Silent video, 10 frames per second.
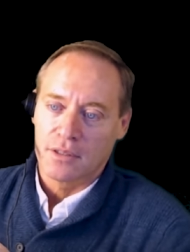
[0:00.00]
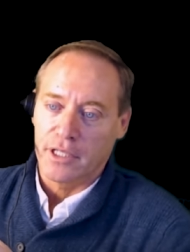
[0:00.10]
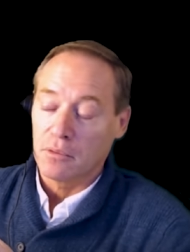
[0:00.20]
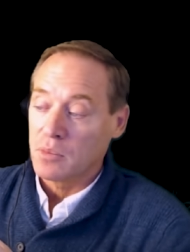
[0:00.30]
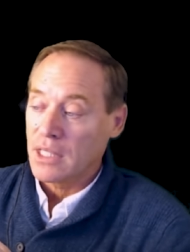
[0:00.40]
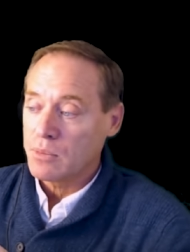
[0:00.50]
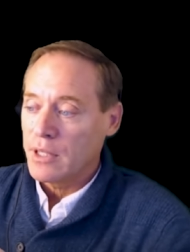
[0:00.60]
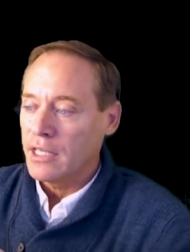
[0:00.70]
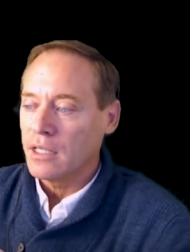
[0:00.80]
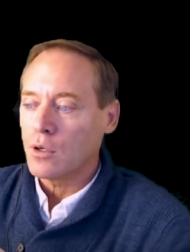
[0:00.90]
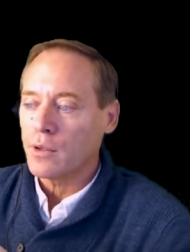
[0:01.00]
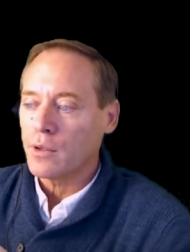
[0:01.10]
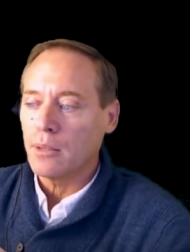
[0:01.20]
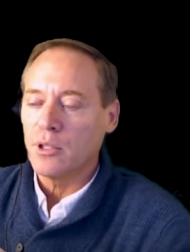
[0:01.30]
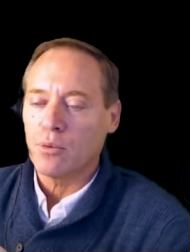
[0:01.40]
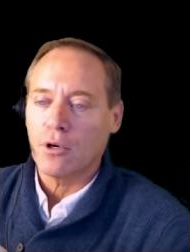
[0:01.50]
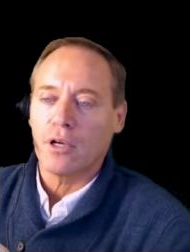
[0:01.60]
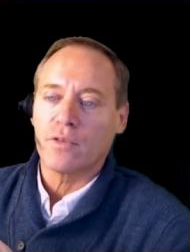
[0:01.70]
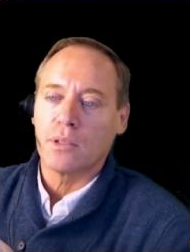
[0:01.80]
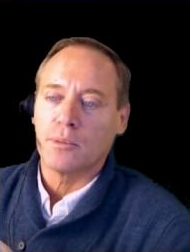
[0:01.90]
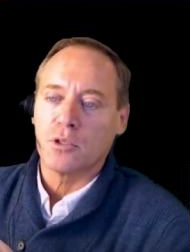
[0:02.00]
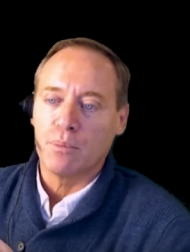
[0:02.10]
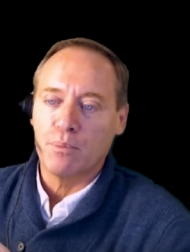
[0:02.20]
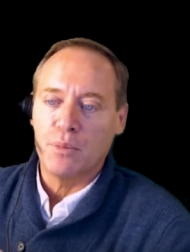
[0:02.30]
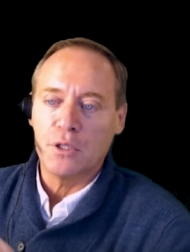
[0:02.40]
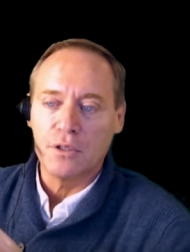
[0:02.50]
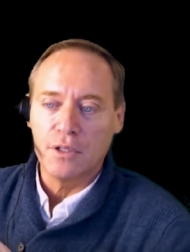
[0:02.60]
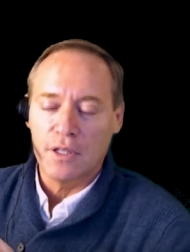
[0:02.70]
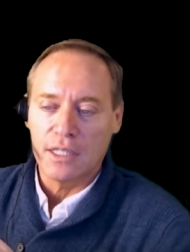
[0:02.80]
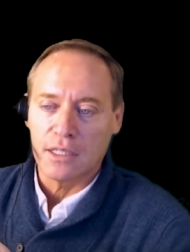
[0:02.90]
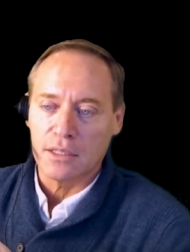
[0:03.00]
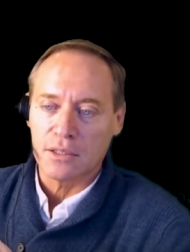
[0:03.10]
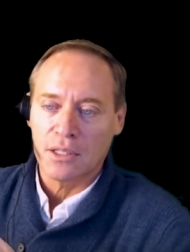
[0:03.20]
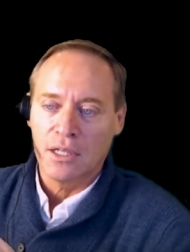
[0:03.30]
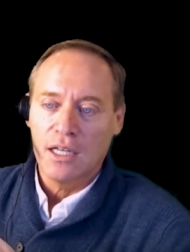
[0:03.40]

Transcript: Right? That's made it incredibly profitable to build things